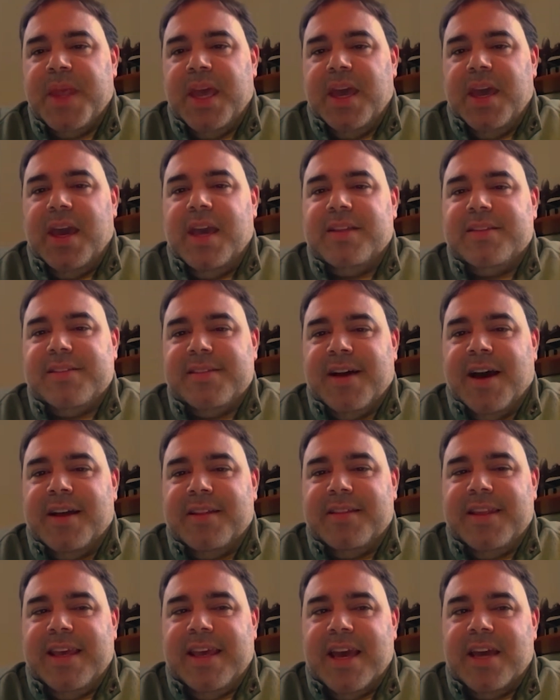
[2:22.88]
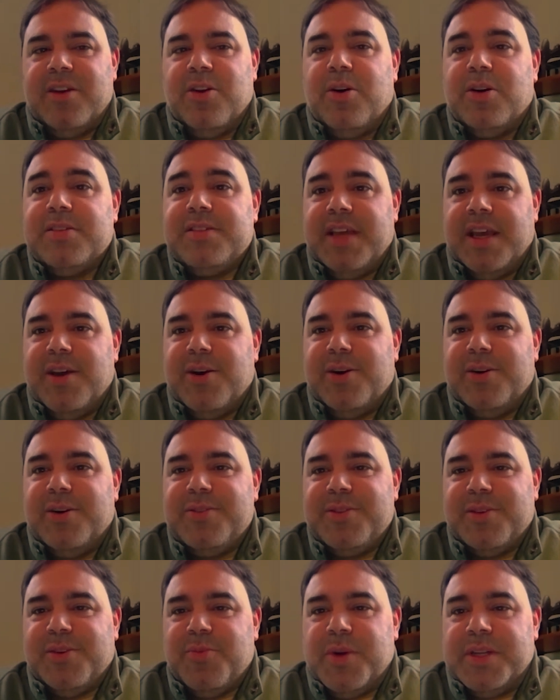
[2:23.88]
it's not the end all say all
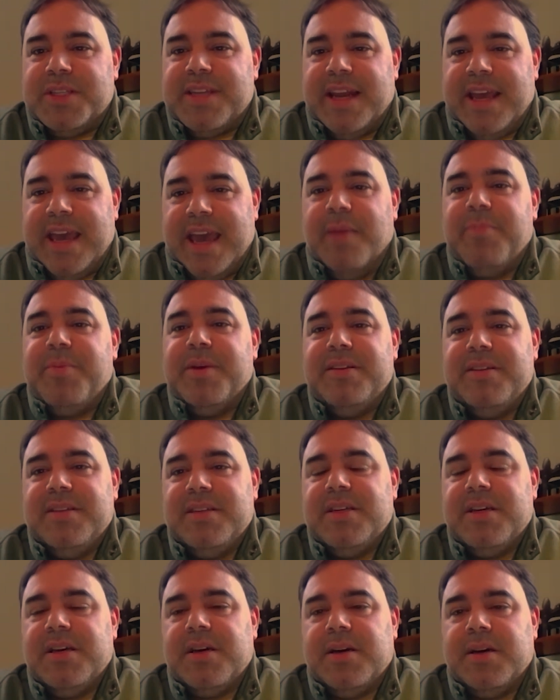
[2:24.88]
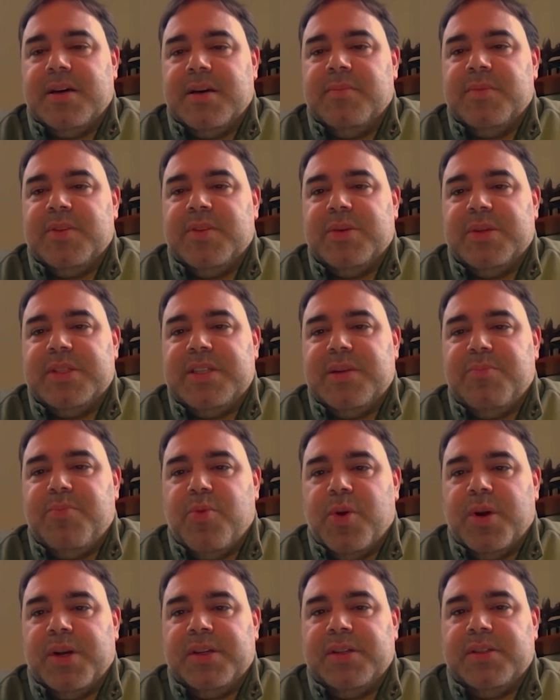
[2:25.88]
to what's going to happen. So it's
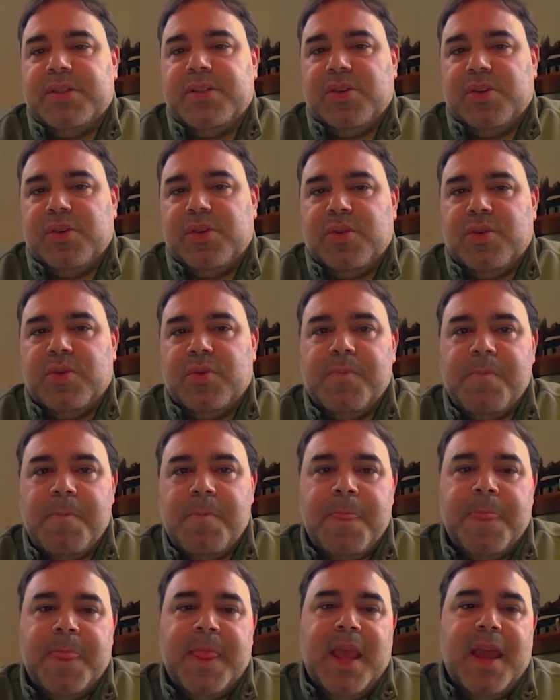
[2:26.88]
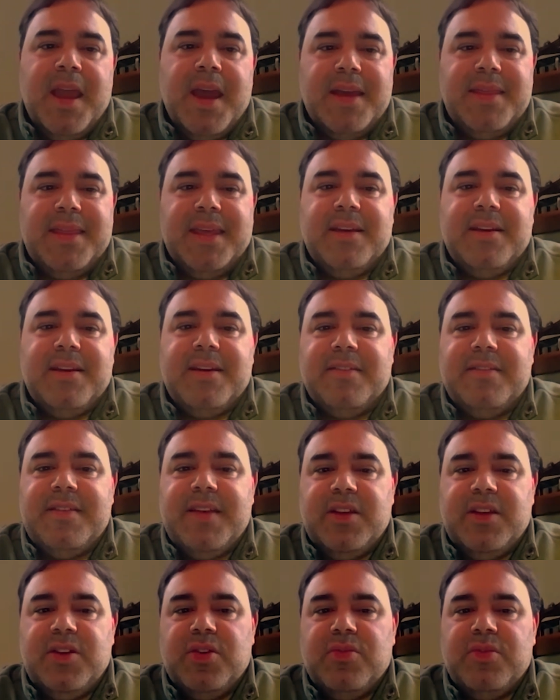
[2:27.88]
important to, I think,
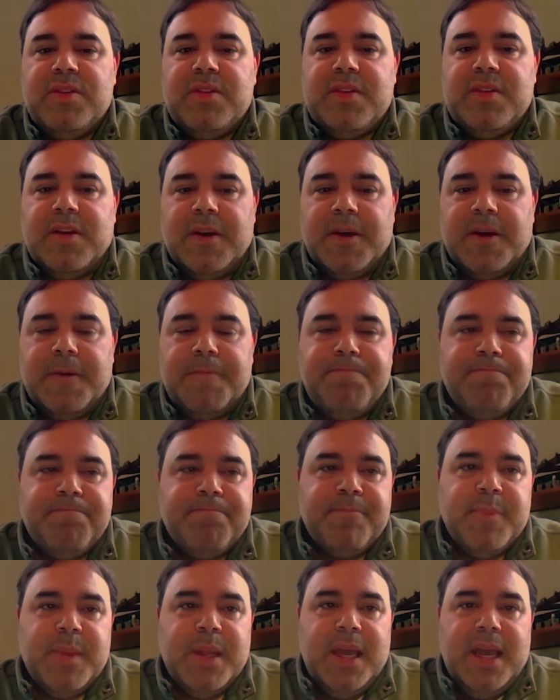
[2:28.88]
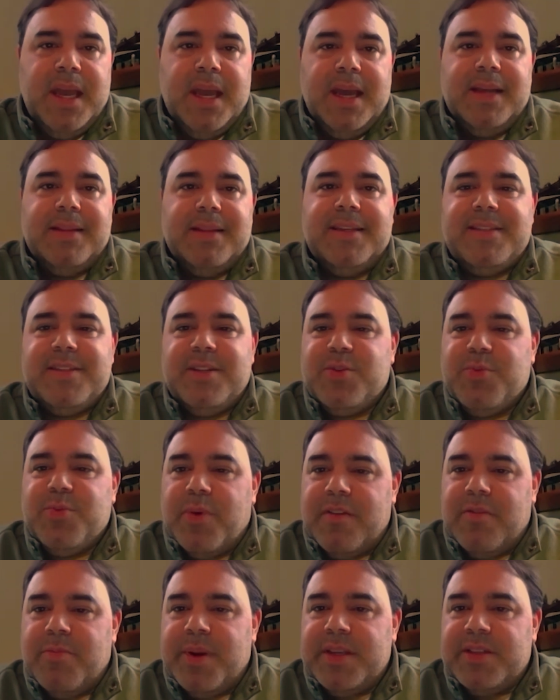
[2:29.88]
continue to listen to what
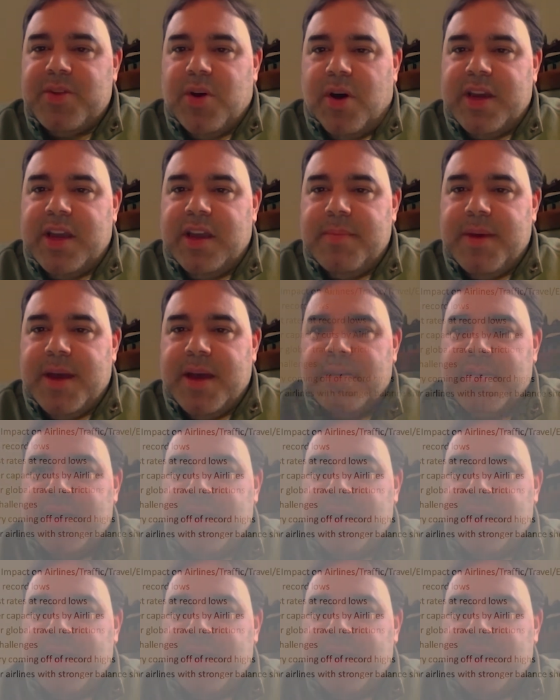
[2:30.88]
everybody's talking about